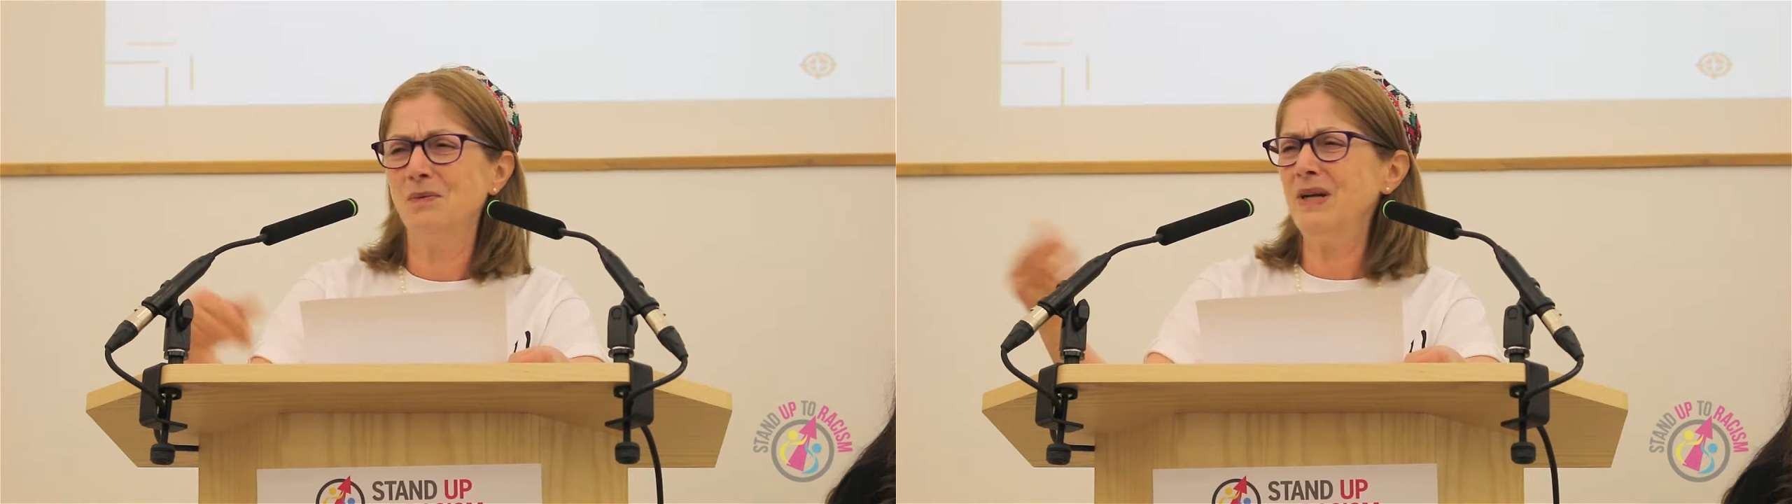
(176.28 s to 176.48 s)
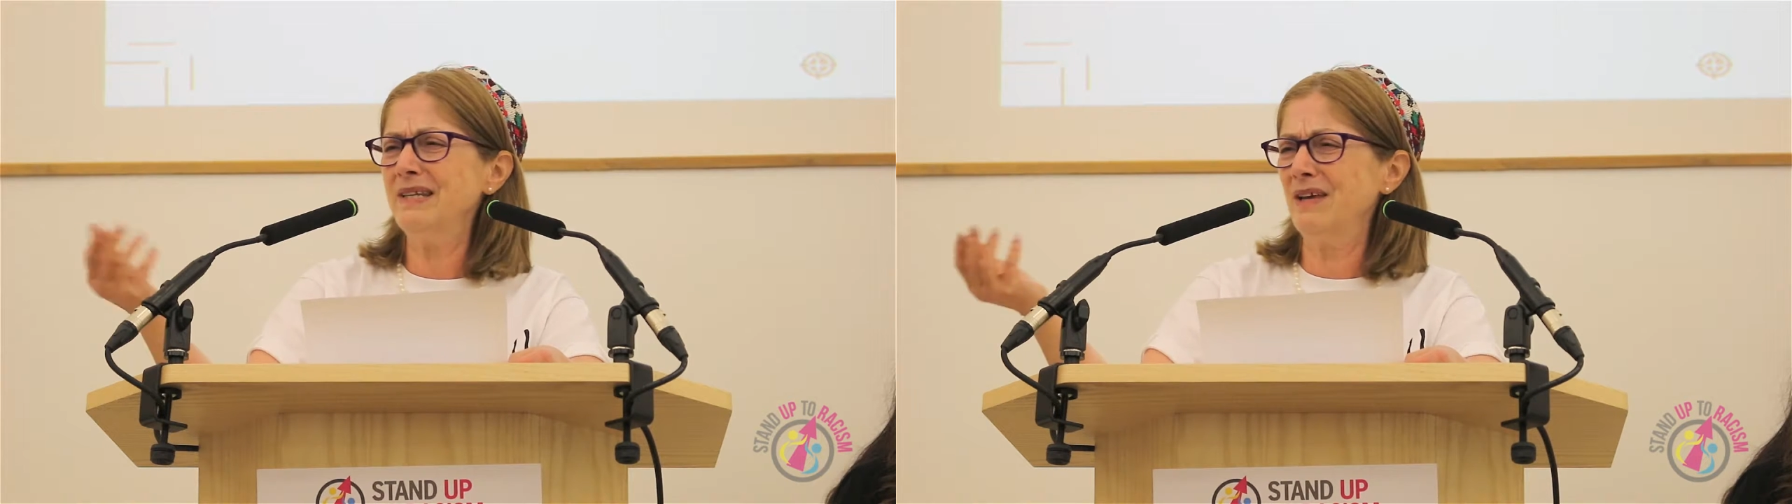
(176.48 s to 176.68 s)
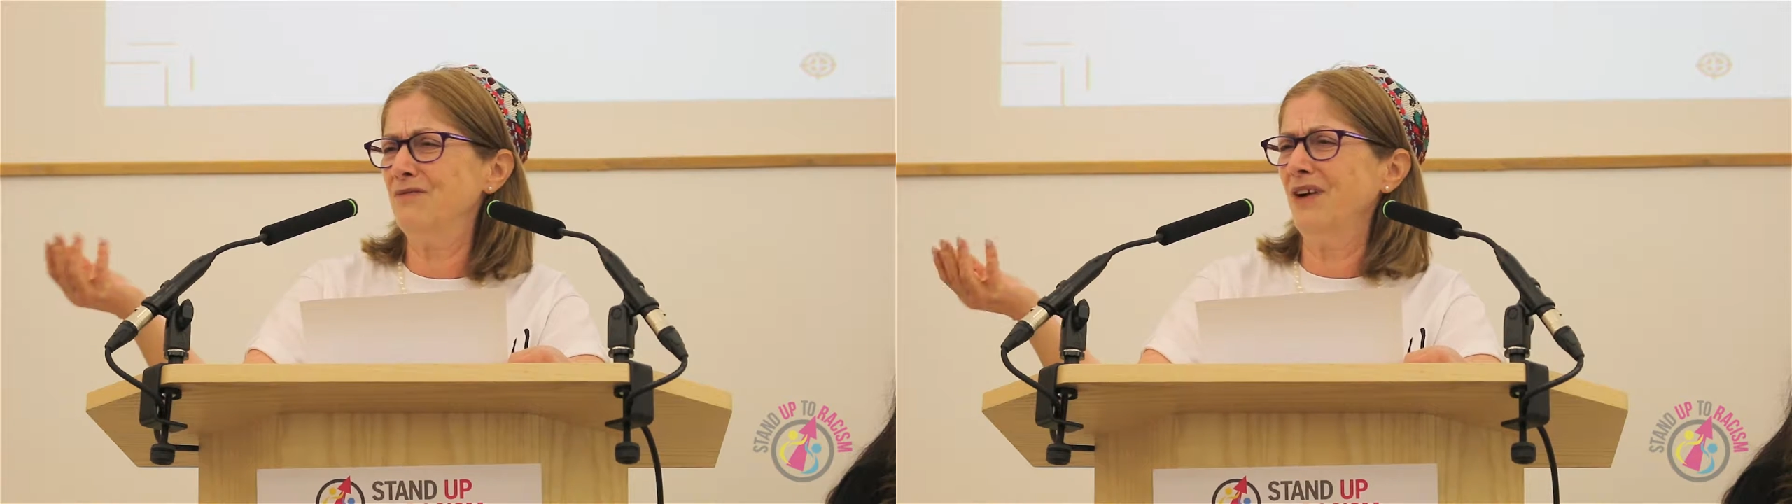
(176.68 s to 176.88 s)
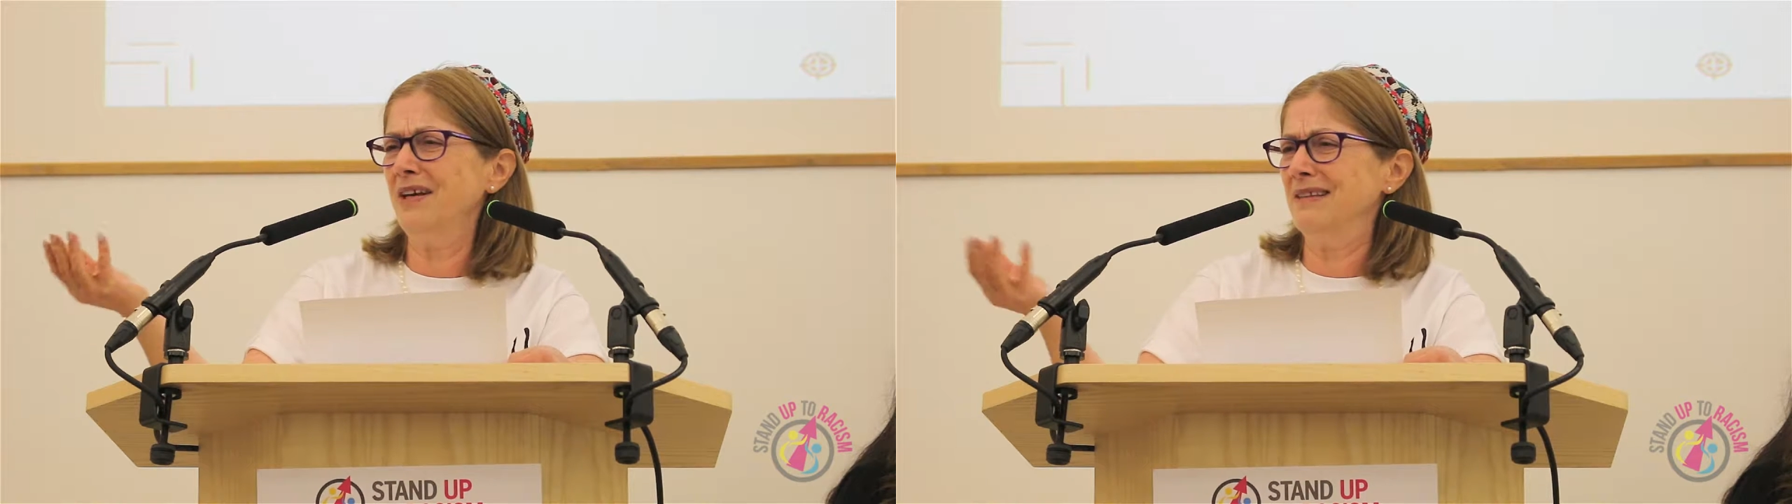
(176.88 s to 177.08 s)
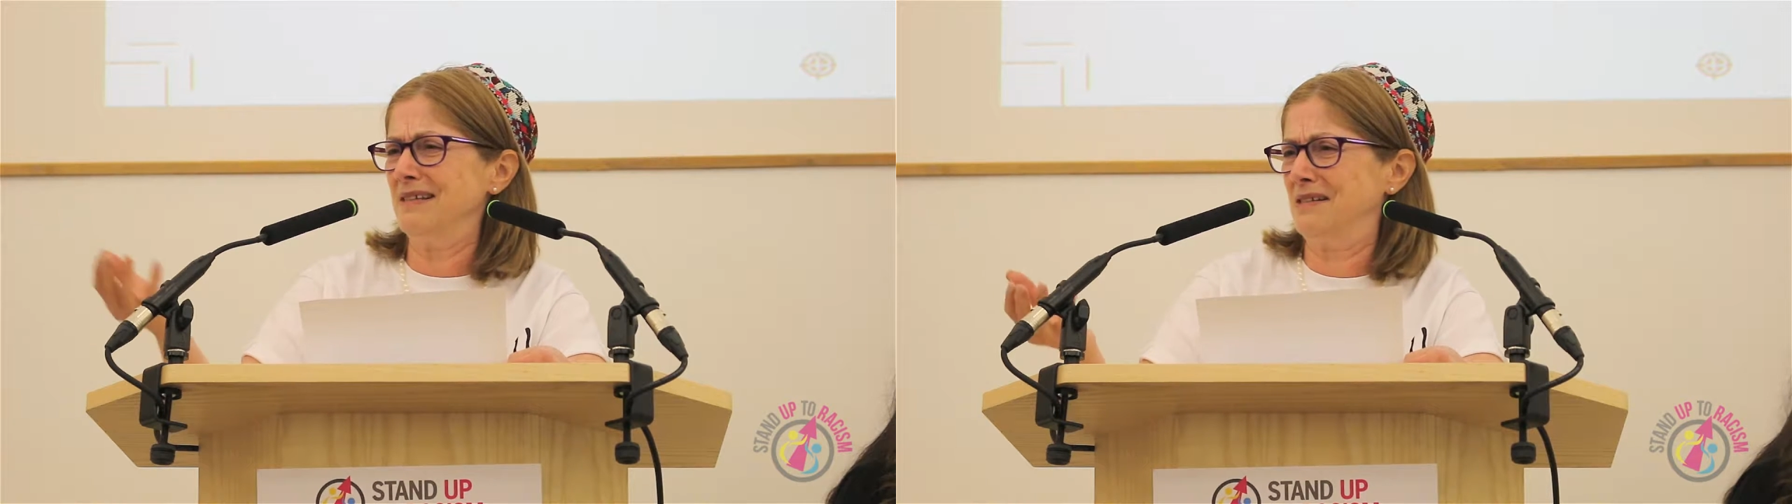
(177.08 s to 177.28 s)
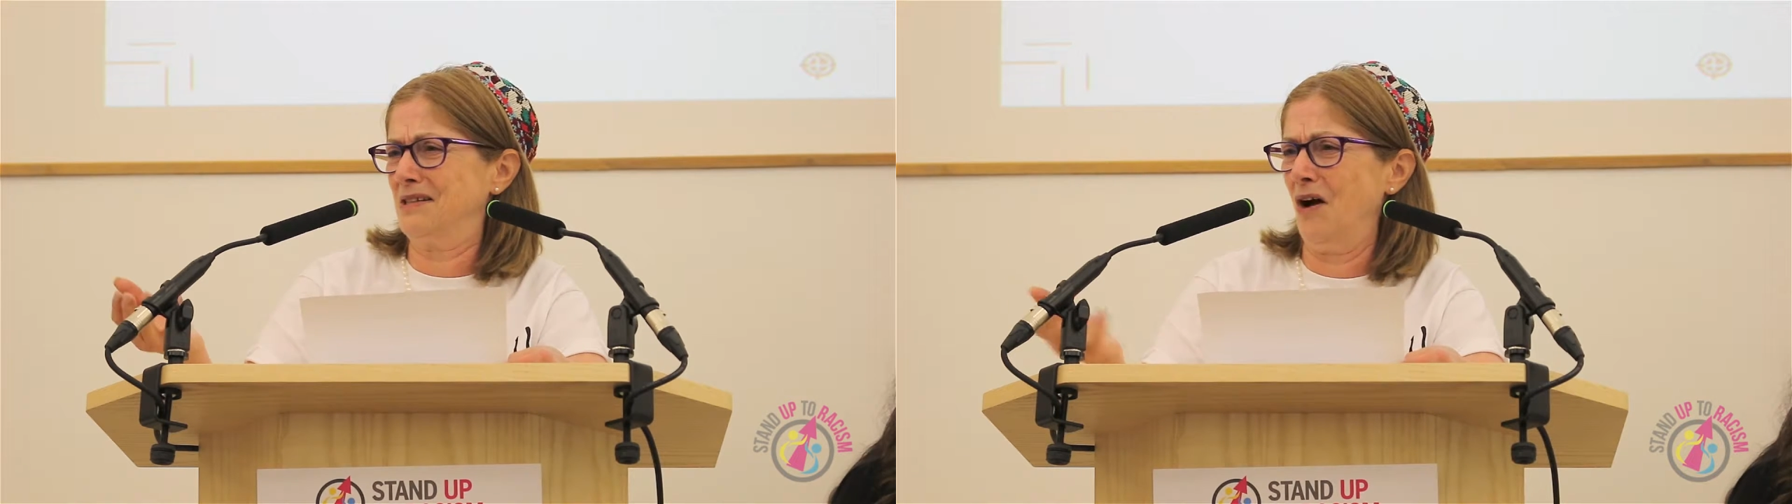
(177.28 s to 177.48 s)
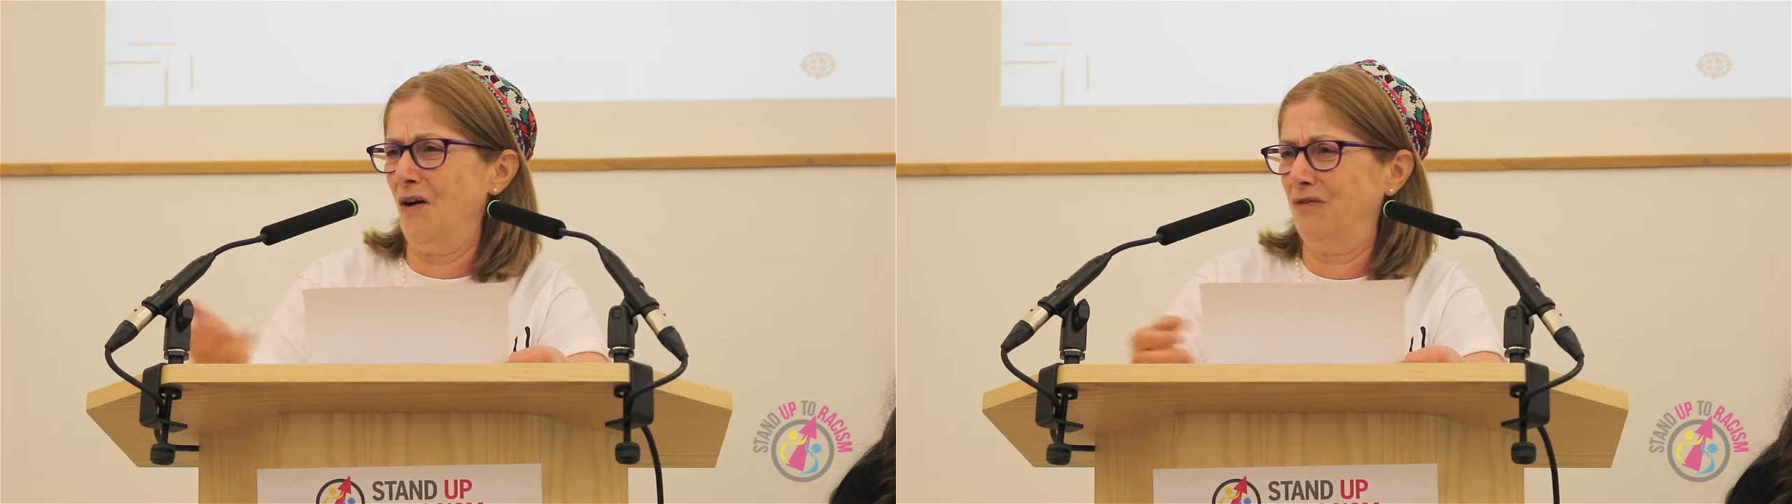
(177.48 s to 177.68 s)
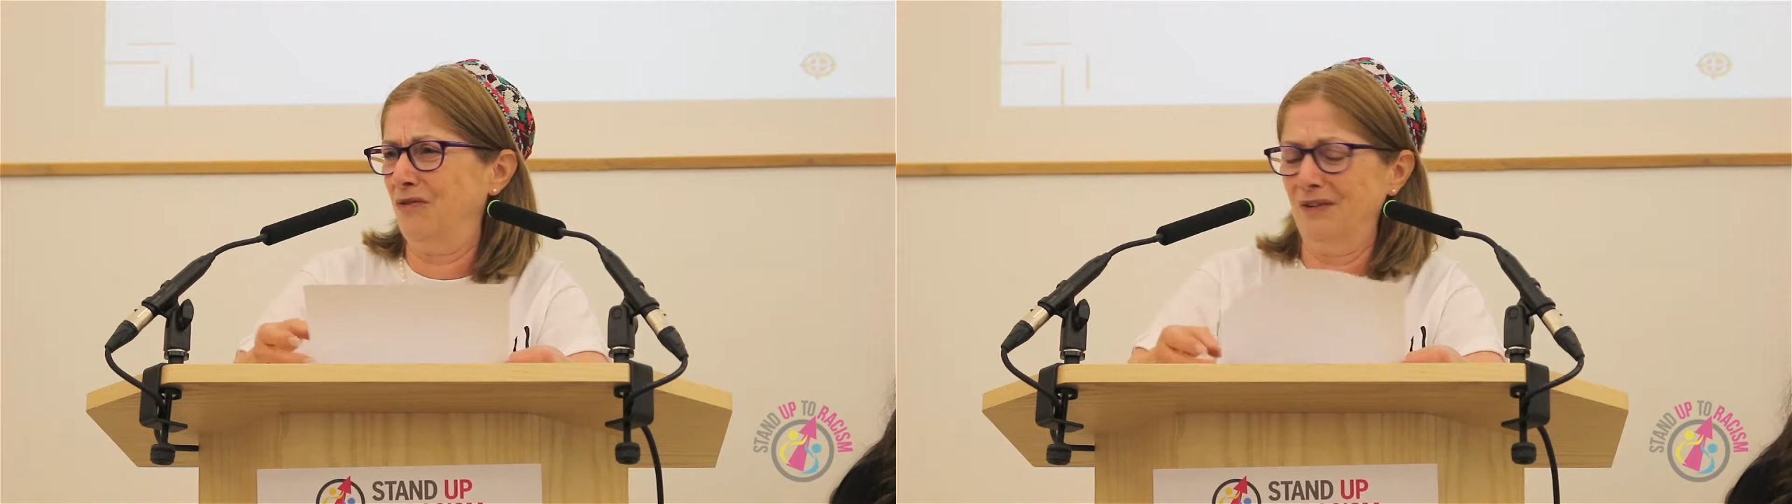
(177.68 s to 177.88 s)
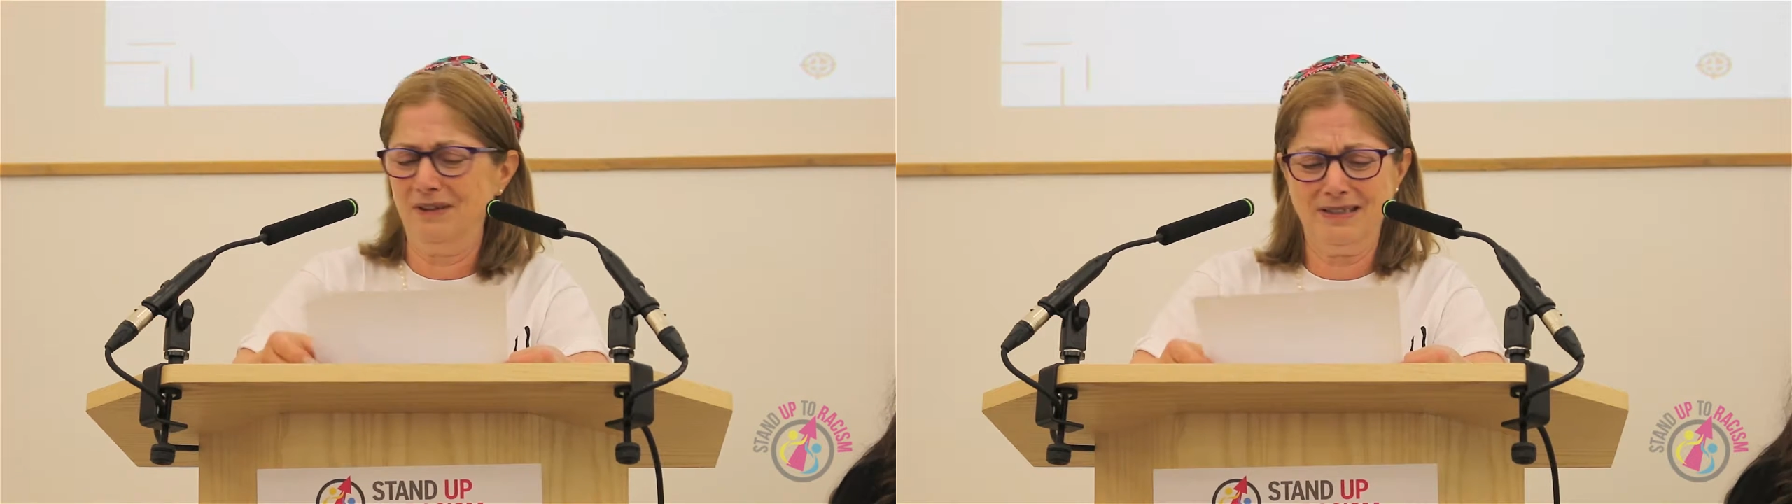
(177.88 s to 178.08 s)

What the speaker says: Where do they find this stuff?